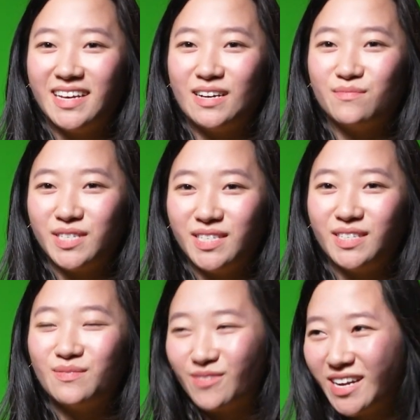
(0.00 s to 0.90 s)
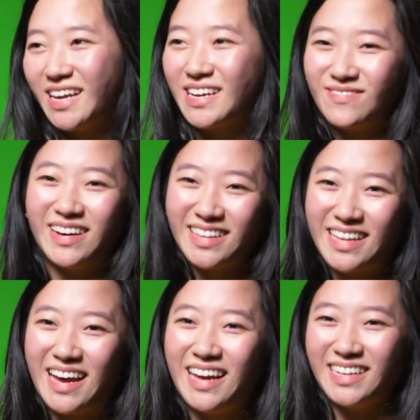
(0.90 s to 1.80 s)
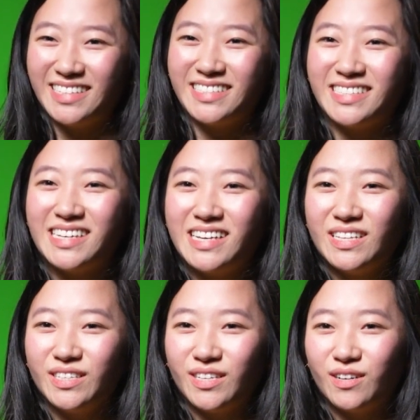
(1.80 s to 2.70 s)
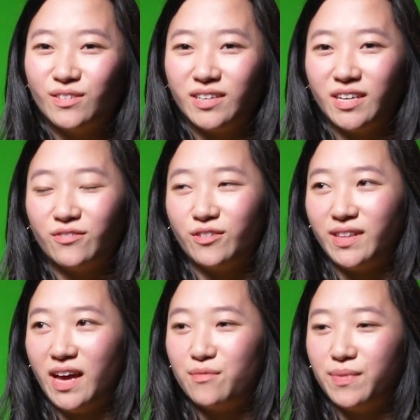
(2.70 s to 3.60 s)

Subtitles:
I'm still praying about that and, you know, looking for that.